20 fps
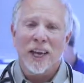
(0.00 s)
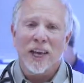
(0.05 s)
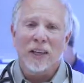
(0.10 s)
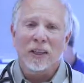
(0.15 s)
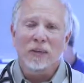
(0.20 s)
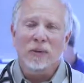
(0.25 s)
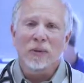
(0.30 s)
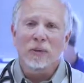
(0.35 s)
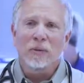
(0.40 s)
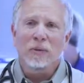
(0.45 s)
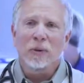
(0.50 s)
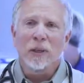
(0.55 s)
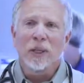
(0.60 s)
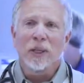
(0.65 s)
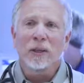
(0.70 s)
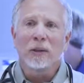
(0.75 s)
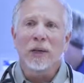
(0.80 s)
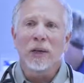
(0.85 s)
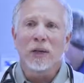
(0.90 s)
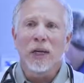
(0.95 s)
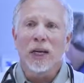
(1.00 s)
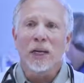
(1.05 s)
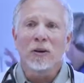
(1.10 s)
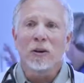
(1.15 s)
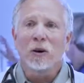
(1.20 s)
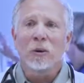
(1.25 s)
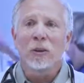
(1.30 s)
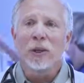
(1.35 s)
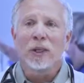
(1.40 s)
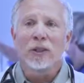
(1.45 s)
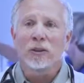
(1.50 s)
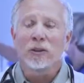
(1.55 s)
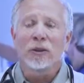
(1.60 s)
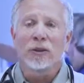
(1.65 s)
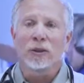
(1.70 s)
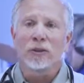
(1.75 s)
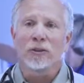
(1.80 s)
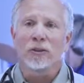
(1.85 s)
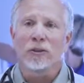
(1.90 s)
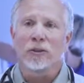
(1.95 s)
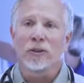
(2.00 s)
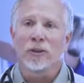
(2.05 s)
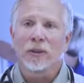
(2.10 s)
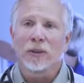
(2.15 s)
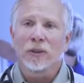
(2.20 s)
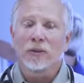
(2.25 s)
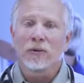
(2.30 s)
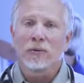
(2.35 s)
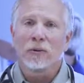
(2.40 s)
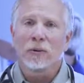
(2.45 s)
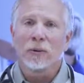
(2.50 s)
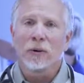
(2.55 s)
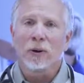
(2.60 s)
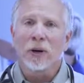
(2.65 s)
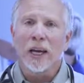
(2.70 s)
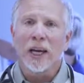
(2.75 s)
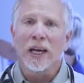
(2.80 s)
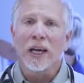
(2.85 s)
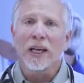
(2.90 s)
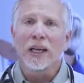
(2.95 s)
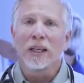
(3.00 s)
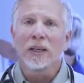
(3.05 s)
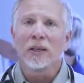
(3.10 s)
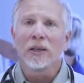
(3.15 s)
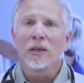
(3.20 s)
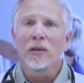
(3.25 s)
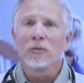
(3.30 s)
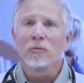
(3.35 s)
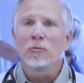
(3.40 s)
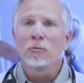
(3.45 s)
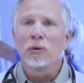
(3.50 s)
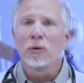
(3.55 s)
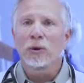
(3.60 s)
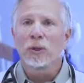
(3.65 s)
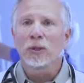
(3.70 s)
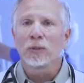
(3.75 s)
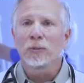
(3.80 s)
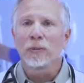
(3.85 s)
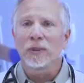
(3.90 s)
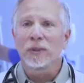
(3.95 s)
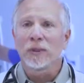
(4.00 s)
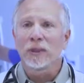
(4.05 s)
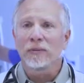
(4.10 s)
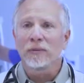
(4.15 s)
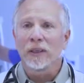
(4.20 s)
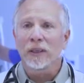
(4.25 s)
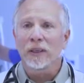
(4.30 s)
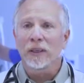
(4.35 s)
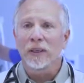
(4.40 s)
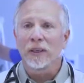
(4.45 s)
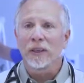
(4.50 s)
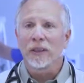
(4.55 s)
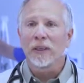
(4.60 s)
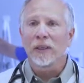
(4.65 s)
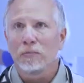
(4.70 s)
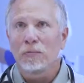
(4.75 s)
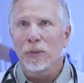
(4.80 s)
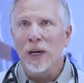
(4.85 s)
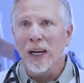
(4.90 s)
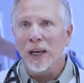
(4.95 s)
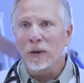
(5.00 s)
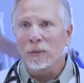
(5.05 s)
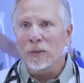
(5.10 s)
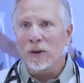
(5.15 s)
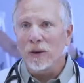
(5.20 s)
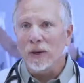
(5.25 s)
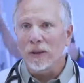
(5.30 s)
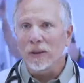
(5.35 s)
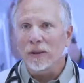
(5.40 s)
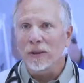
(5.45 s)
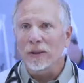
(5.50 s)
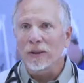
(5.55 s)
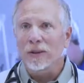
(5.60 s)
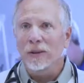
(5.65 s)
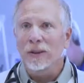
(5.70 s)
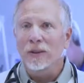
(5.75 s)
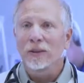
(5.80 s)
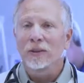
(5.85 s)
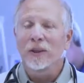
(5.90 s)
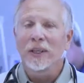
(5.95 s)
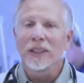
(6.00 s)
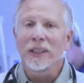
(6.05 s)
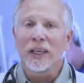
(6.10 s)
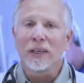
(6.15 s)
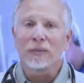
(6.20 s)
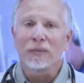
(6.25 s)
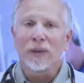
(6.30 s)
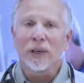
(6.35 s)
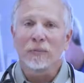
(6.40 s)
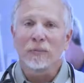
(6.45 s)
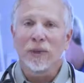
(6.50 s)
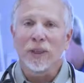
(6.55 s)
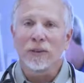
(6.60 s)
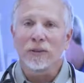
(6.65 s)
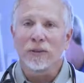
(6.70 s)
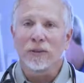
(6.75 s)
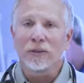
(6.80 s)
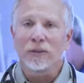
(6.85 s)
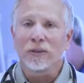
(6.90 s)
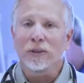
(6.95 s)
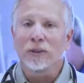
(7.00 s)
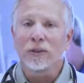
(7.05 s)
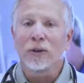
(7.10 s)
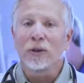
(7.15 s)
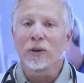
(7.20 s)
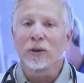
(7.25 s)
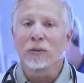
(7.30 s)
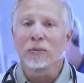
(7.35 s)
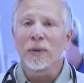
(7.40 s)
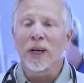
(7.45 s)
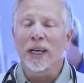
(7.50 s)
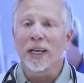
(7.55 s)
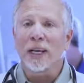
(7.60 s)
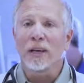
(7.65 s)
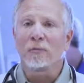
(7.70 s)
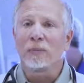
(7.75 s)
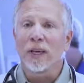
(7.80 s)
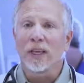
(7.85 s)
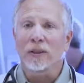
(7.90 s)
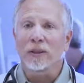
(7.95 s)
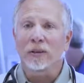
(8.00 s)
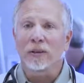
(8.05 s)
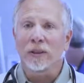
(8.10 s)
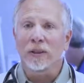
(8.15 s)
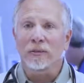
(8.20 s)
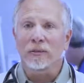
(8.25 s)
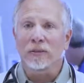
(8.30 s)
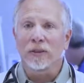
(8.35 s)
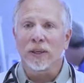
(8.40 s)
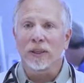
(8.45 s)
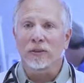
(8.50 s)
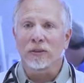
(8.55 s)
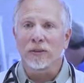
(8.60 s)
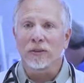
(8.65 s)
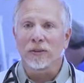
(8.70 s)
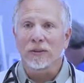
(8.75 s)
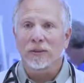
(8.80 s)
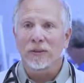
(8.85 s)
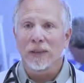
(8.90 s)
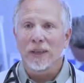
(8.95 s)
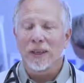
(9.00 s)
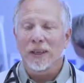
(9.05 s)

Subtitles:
And we had always searched for a more specific biomarker to identify patients who might have bacterial infections.